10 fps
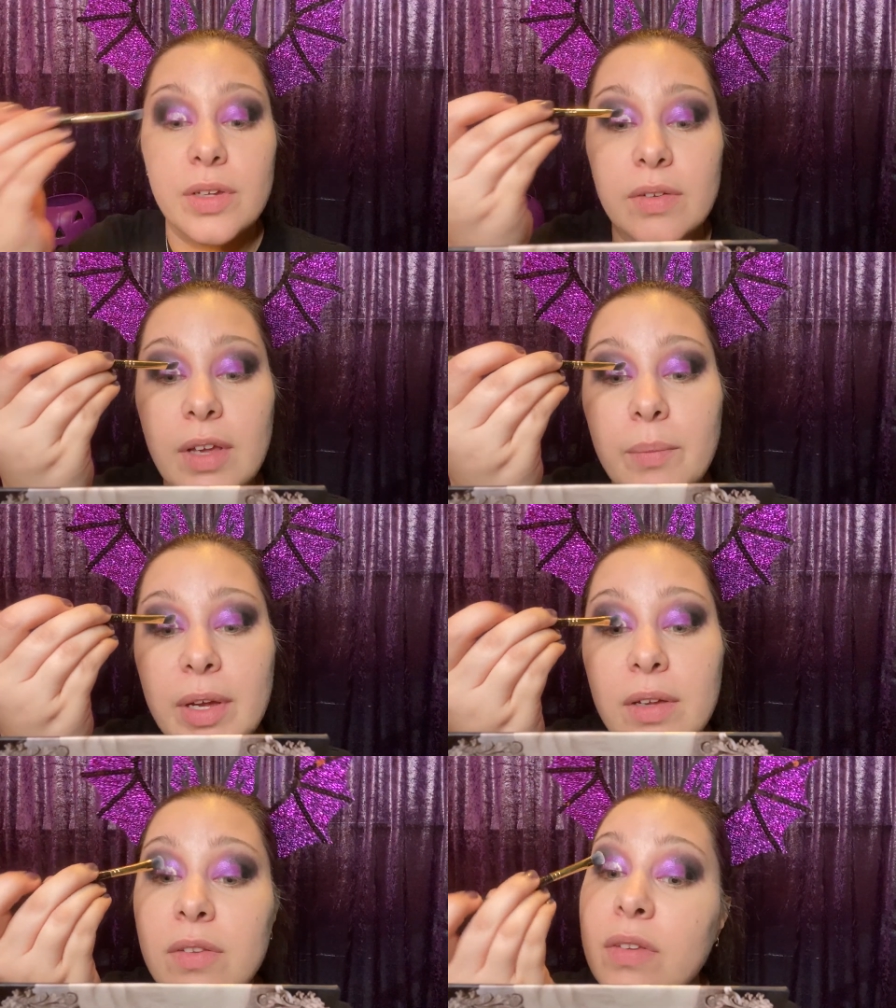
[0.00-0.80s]
going to take my
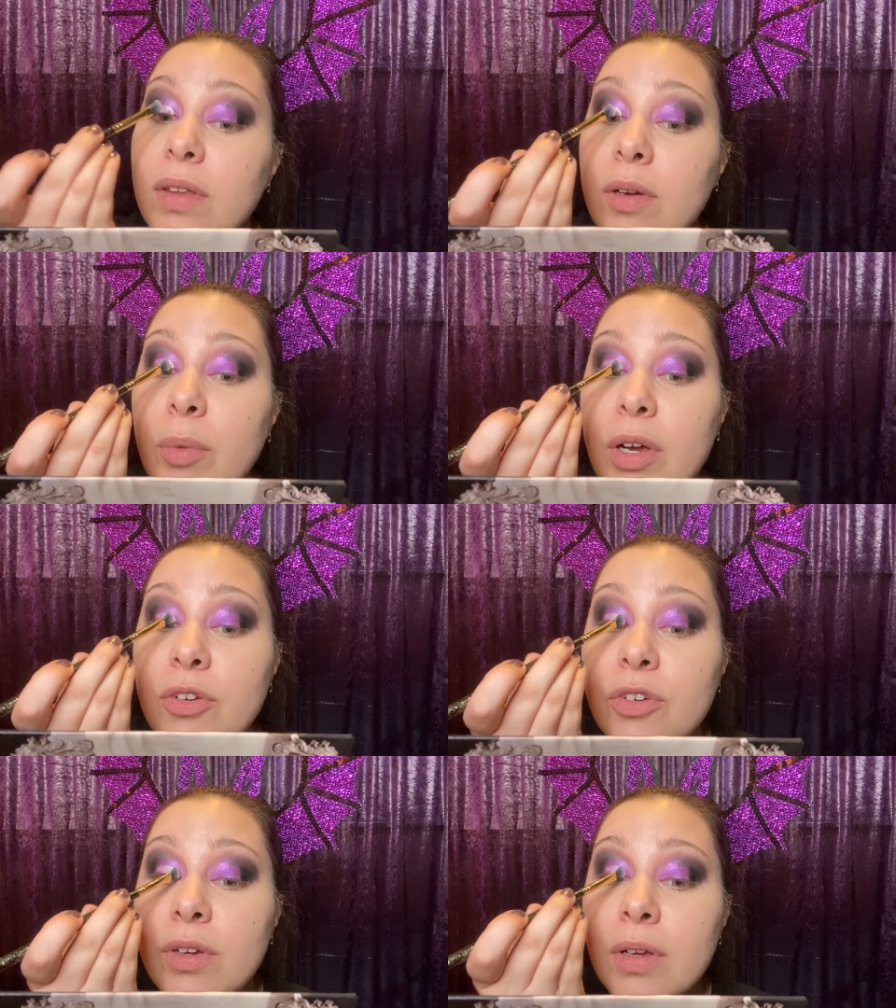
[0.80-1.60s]
concealer
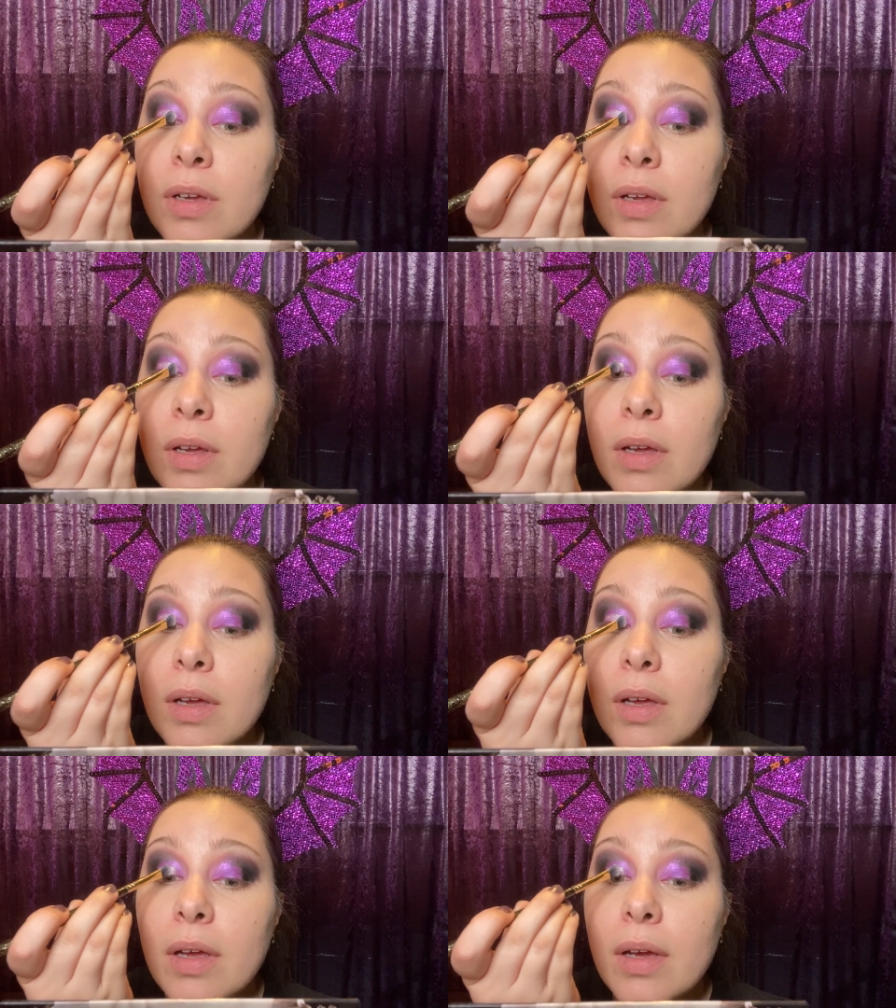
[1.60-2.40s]
brush
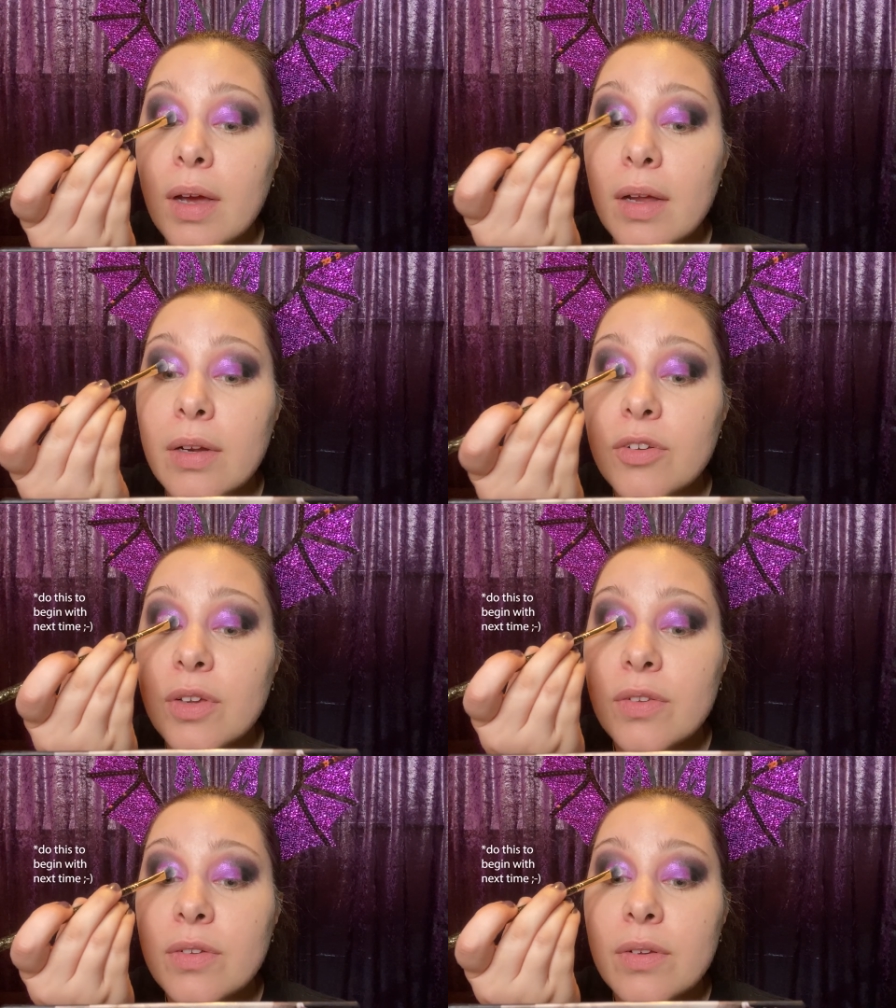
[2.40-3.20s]
and kind of
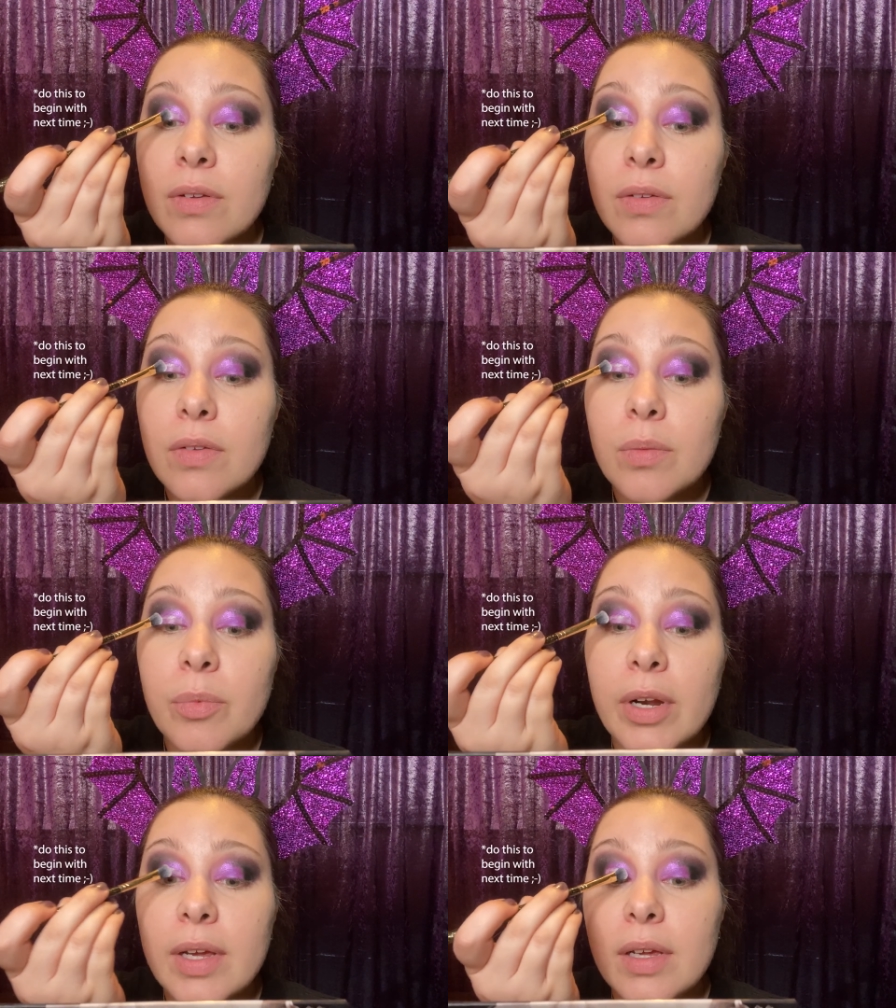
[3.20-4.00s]
just
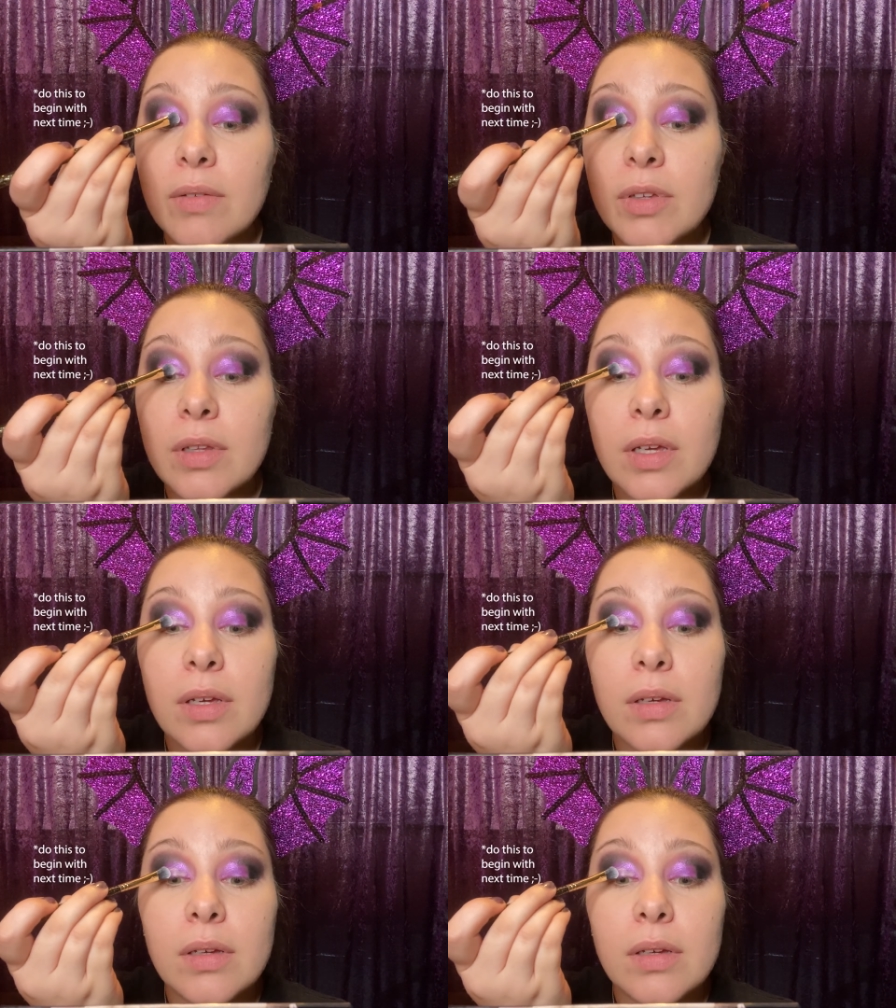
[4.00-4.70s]
spread it evenly